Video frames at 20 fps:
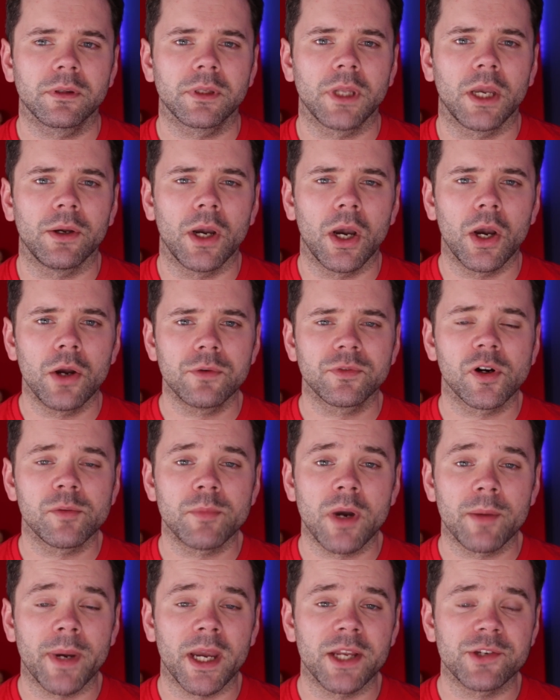Now, over on
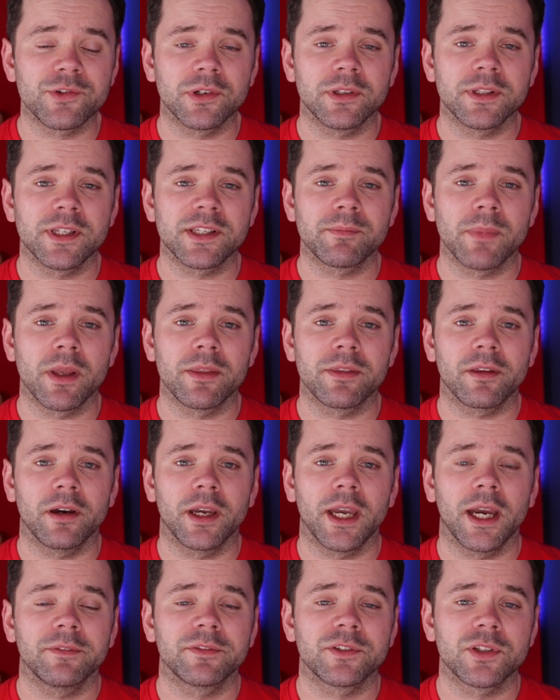my Patreon this month, I
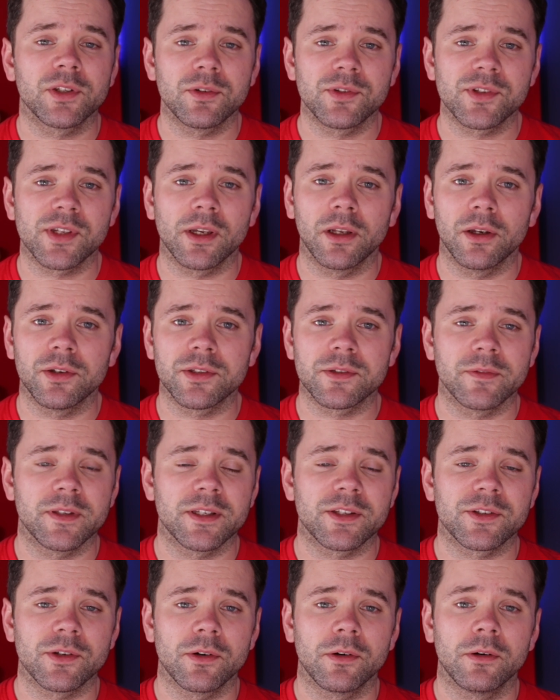have two solos for
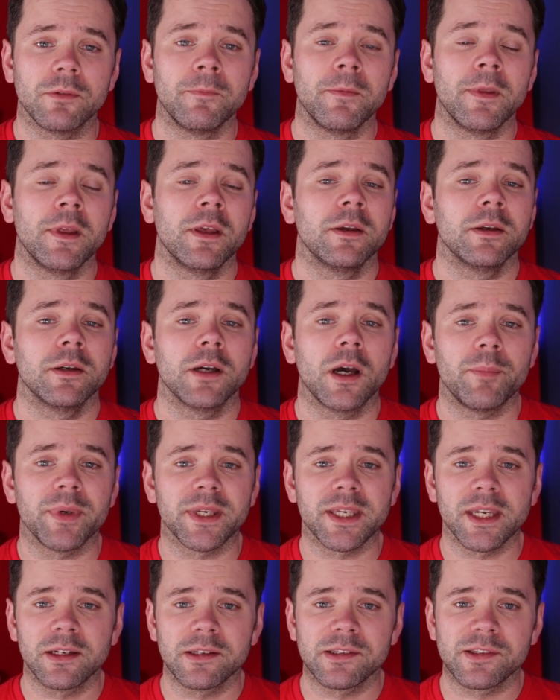this song, a
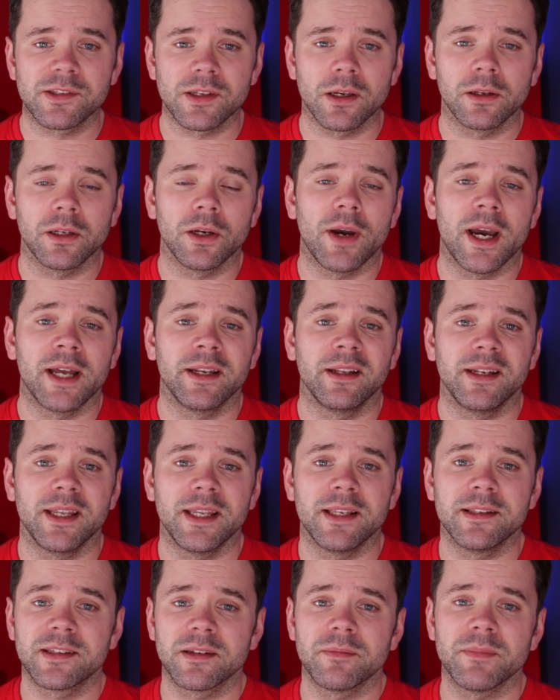beginner's solo and an
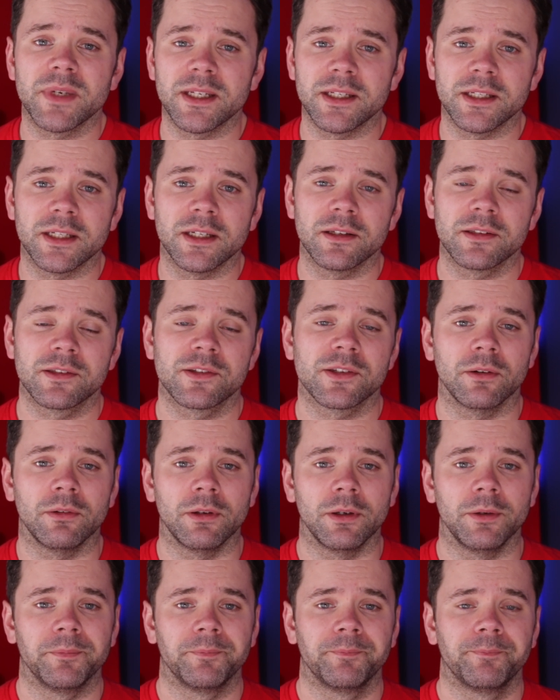intermediate
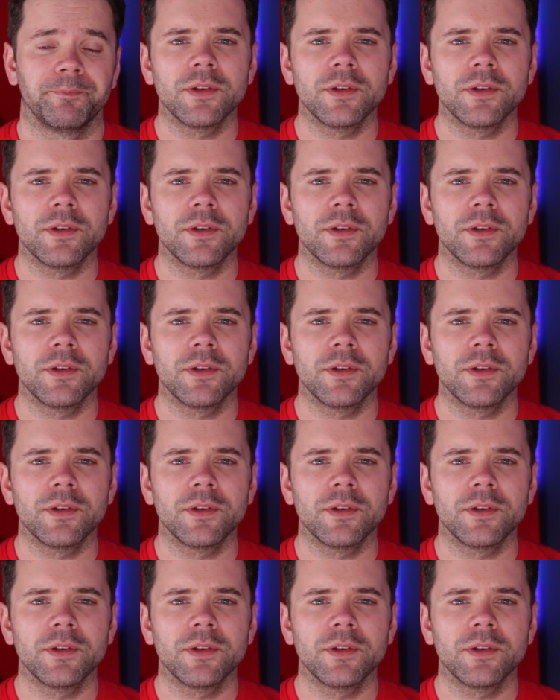solo.